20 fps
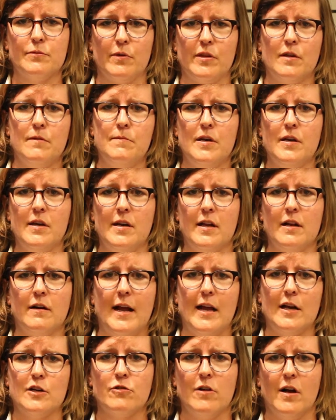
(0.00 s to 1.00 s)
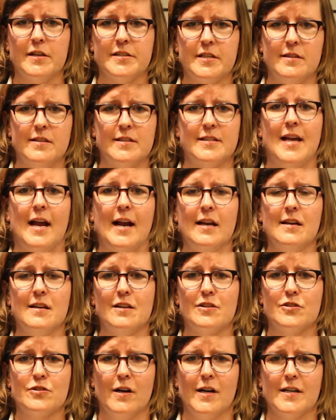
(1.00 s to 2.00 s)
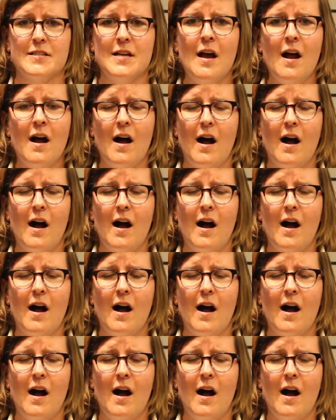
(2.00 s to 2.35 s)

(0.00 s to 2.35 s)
with community land trusts in the second district.